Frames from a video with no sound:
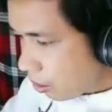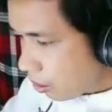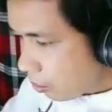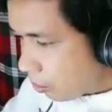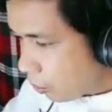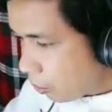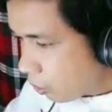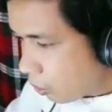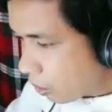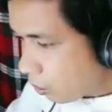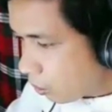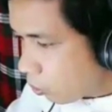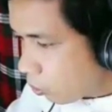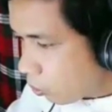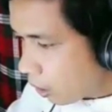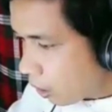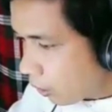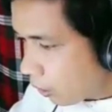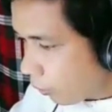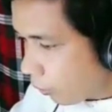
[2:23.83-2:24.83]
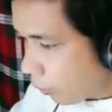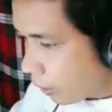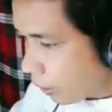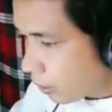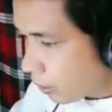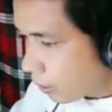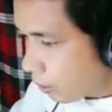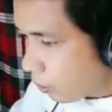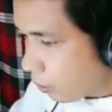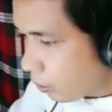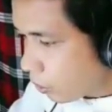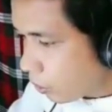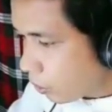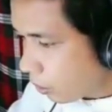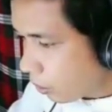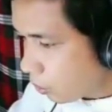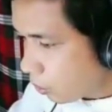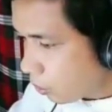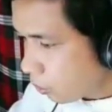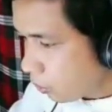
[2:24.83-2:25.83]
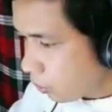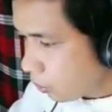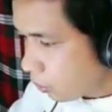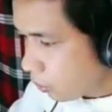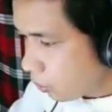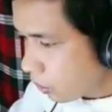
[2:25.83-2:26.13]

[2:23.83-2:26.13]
mu sub 1 greater than mu sub 2,